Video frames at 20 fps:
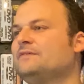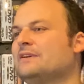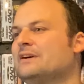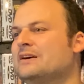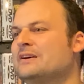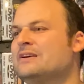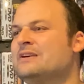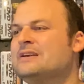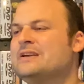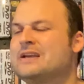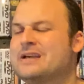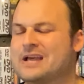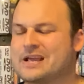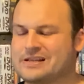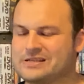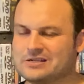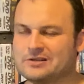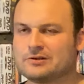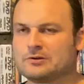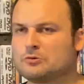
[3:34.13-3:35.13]
uh,
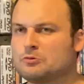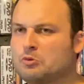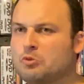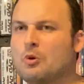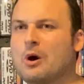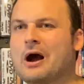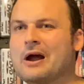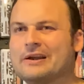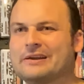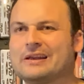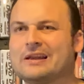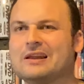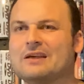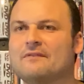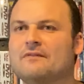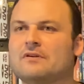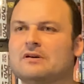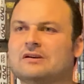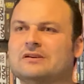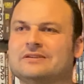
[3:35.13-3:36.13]
it didn't quite
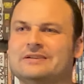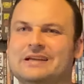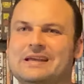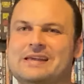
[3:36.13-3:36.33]
deliver